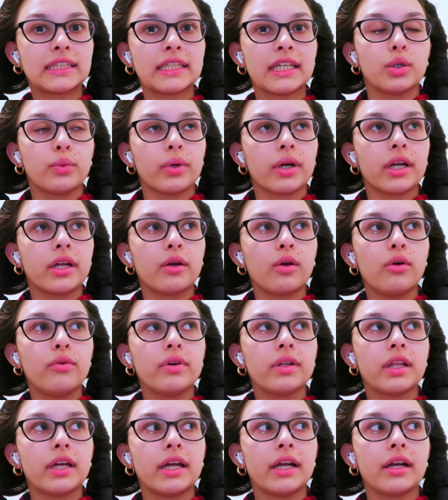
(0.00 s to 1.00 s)
So we're gonna go
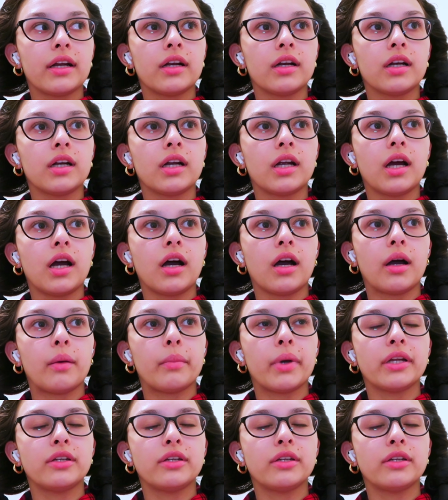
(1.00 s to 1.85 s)
over there. Um,